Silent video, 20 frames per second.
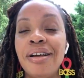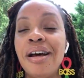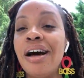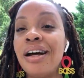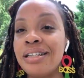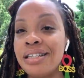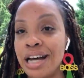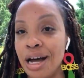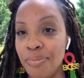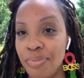
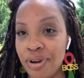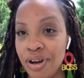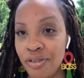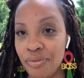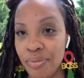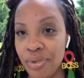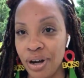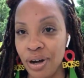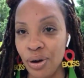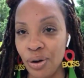a topic of
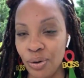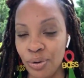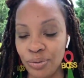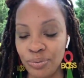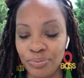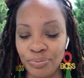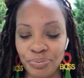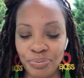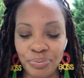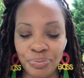my own.
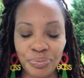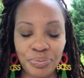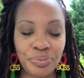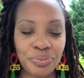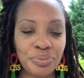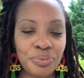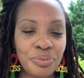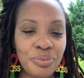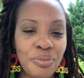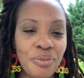
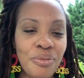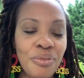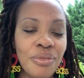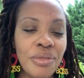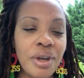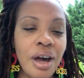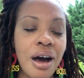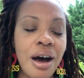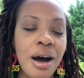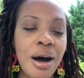
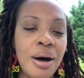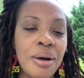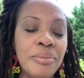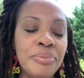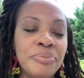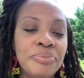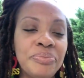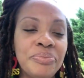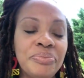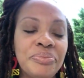I